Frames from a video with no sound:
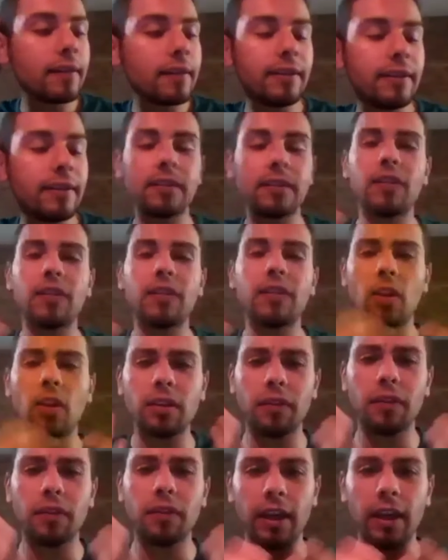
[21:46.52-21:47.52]
this
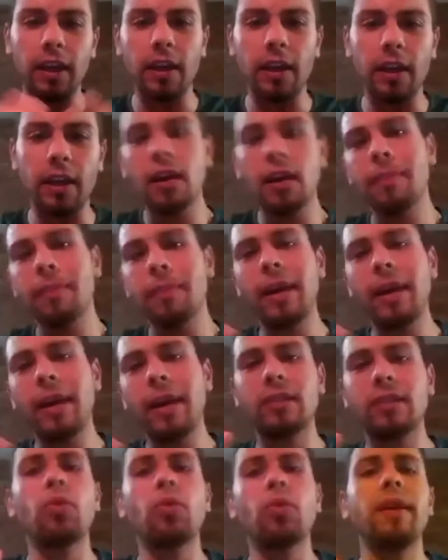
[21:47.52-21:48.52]
philosophy made its
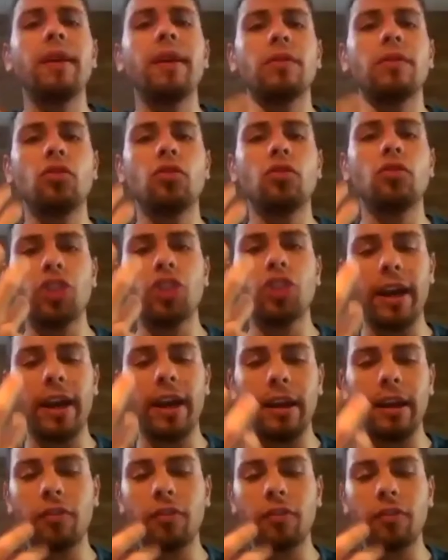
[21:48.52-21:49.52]
way to China
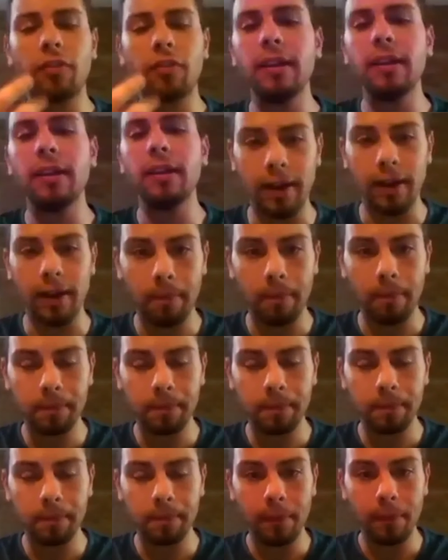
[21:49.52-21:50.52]
from India.
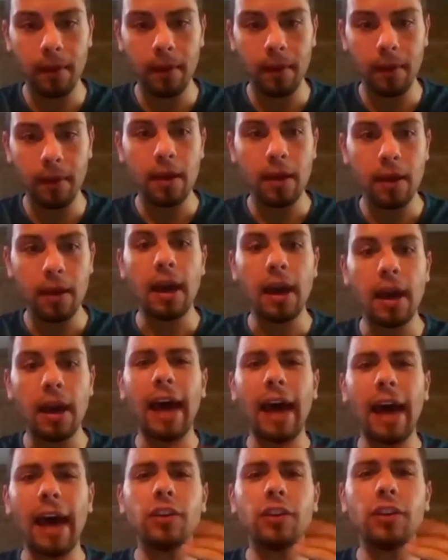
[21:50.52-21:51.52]
And
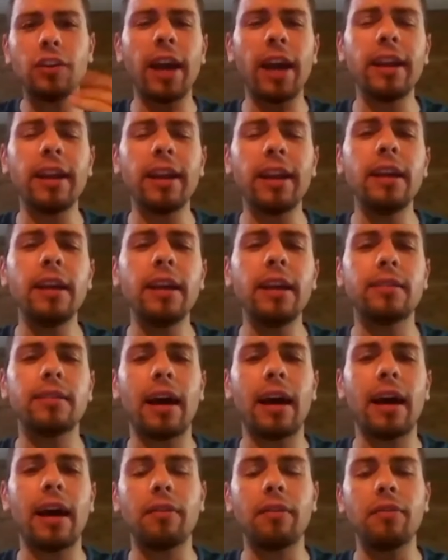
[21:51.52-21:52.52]
the Chinese
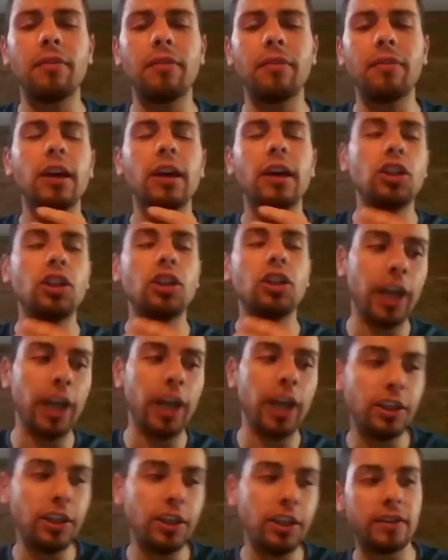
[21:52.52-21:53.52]
have
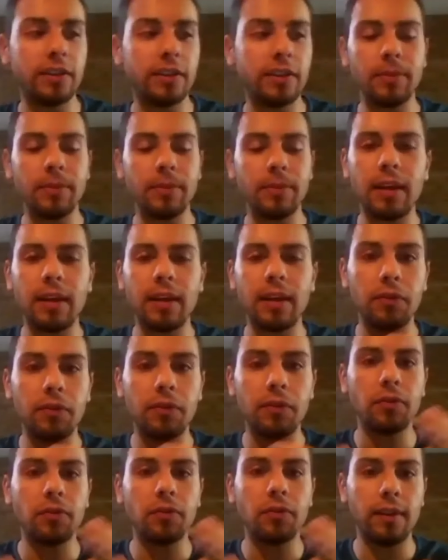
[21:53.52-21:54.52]
changed some stuff to
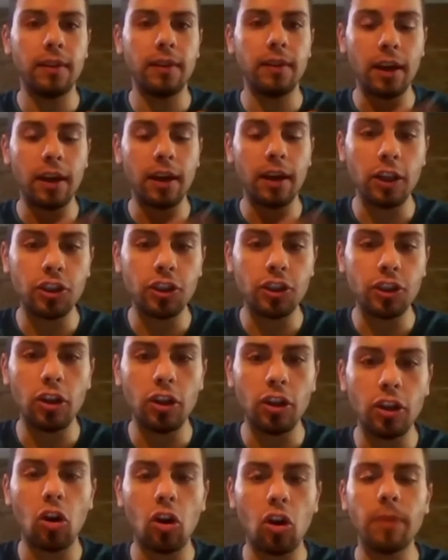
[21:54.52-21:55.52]
fit their cultural
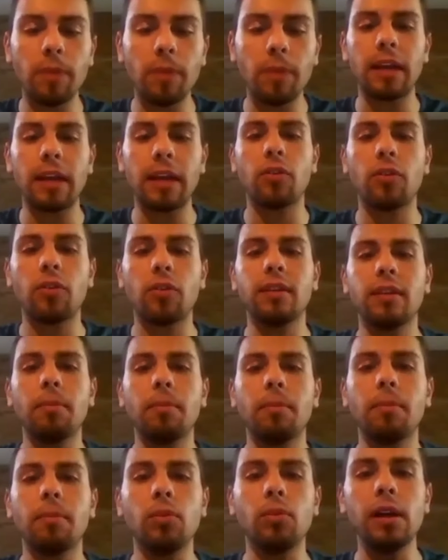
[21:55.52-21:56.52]
norms. Like, for
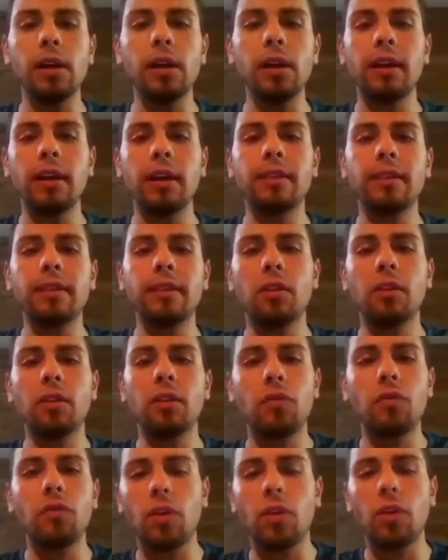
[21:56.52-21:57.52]
example, instead of
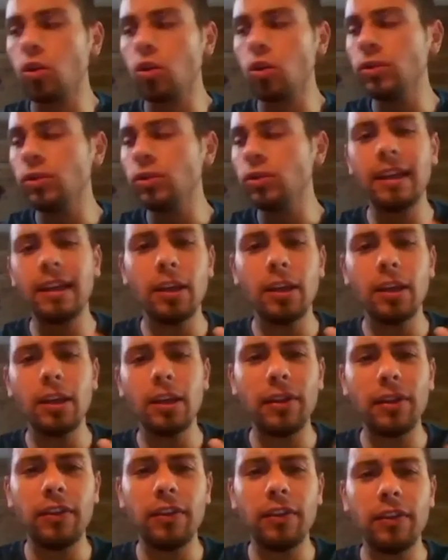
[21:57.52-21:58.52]
uh, Kundalini
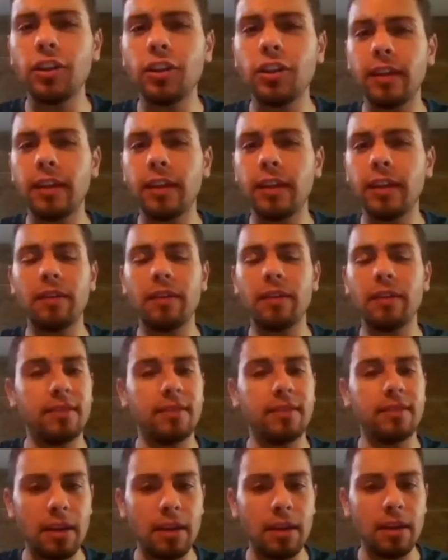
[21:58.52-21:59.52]
meditation, they have
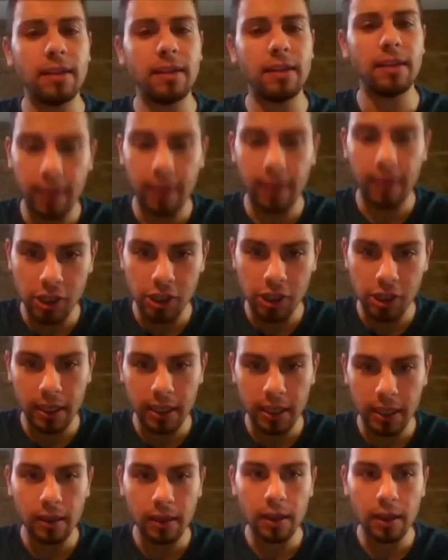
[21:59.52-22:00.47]
Zen meditation.